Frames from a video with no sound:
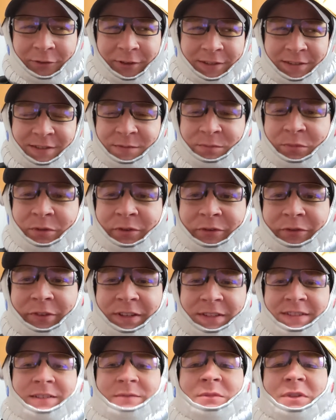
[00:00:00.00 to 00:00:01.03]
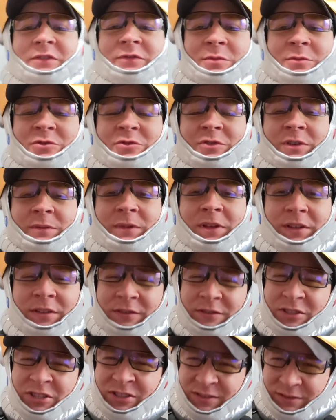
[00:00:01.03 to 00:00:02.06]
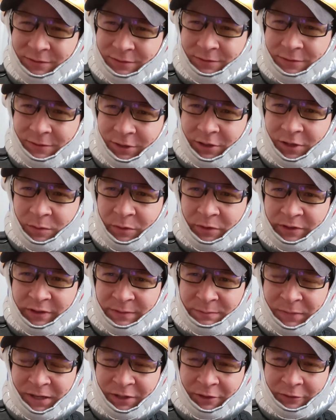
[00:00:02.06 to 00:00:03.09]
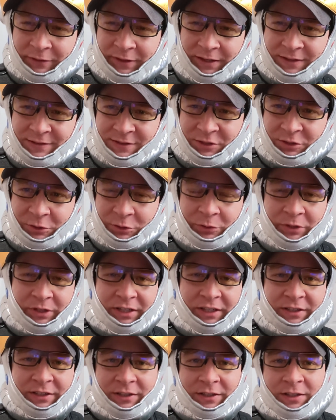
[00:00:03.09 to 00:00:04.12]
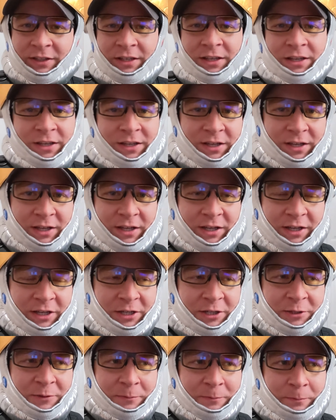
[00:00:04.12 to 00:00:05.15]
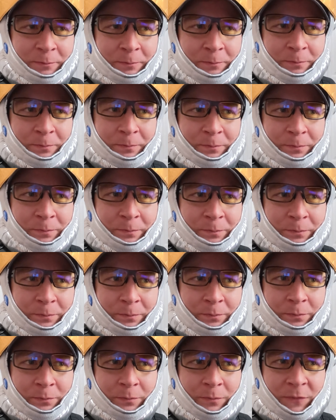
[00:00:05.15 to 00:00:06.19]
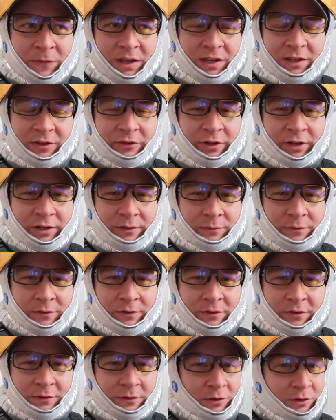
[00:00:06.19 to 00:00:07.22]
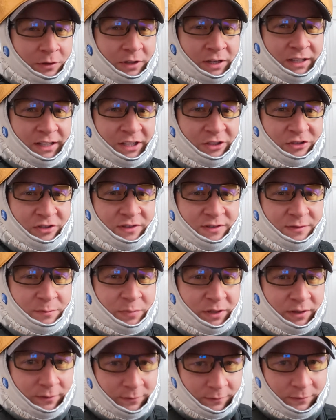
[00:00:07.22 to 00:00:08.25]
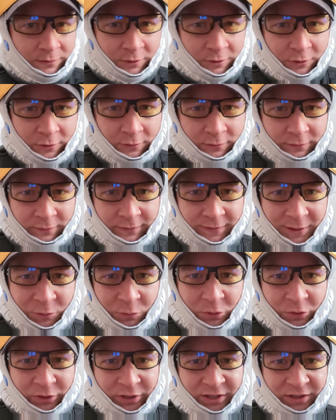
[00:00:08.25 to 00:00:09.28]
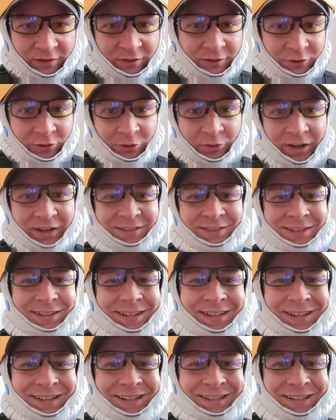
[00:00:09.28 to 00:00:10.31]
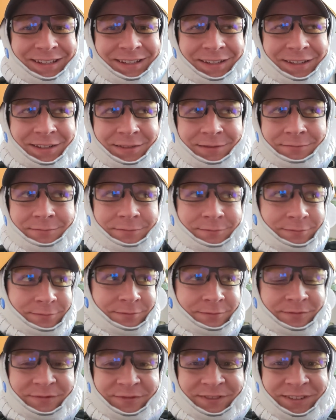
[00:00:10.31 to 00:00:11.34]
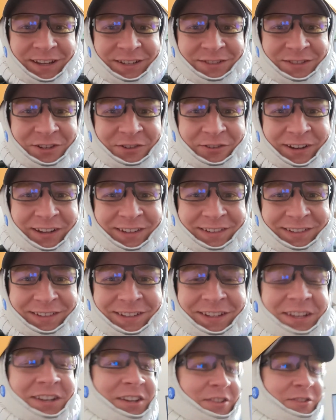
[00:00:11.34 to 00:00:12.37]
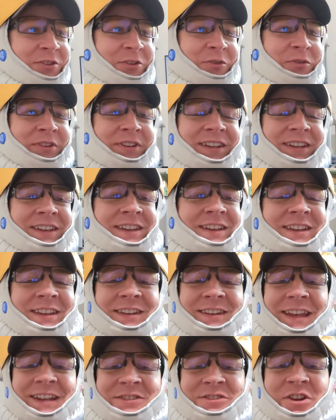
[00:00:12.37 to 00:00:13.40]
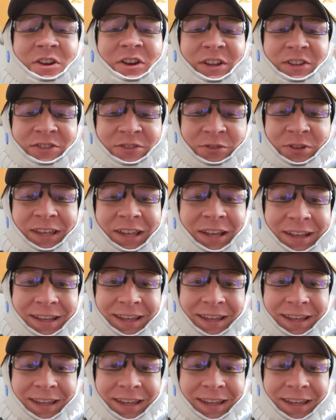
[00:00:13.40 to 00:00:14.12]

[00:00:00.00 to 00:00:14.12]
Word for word: that's preventing me from streaming. Just a couple of minor things, including um, Ethernet connections, but that will get corrected next year, right? Dude, next year is